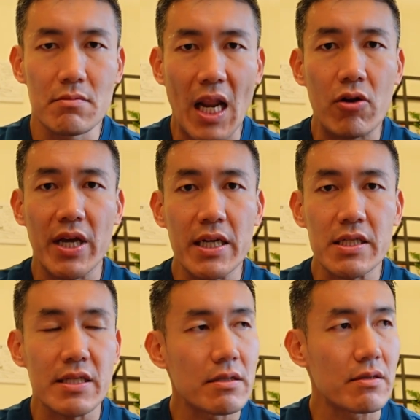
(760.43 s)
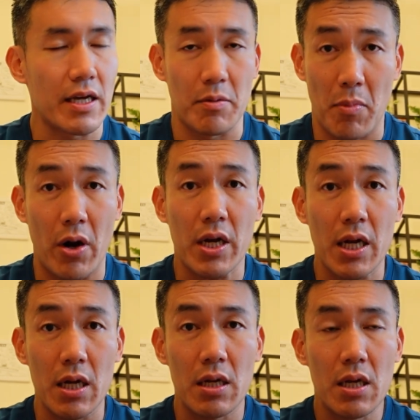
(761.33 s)
Nowadays, in
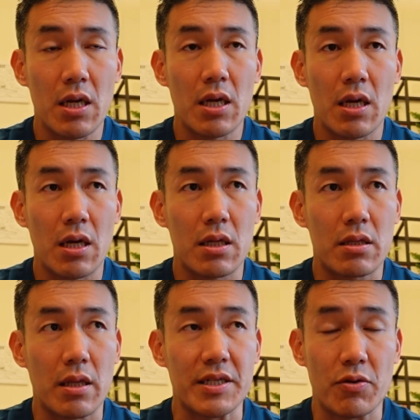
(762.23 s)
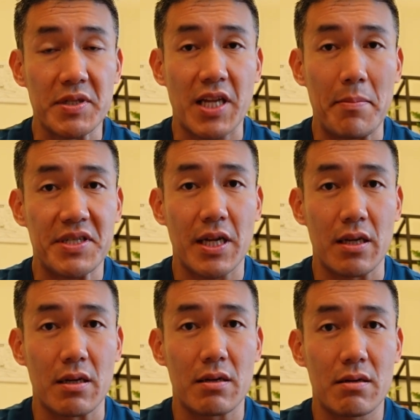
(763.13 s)
America, there's almost
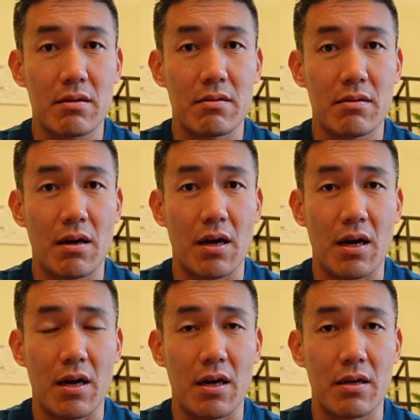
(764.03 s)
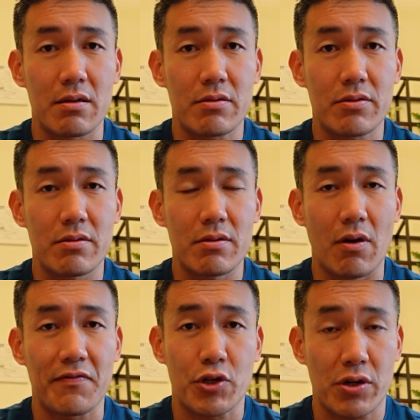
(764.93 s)
10%
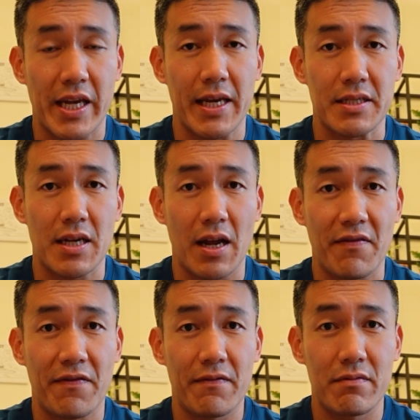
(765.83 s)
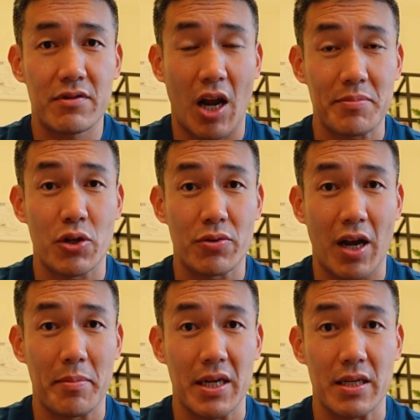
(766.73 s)
of kids have type 2
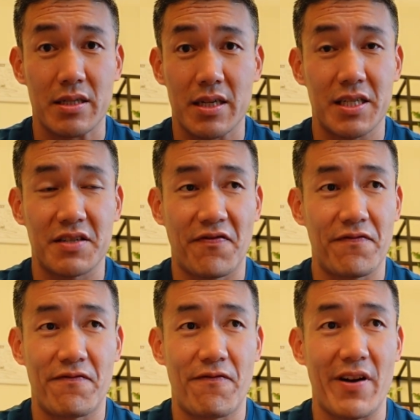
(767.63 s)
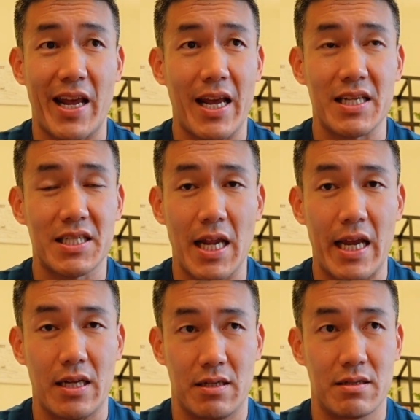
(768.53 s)
diabetes. It's just freaking
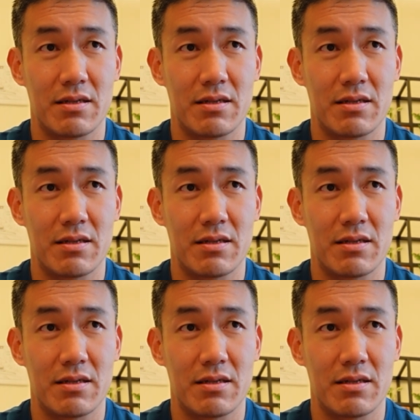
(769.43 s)
insane.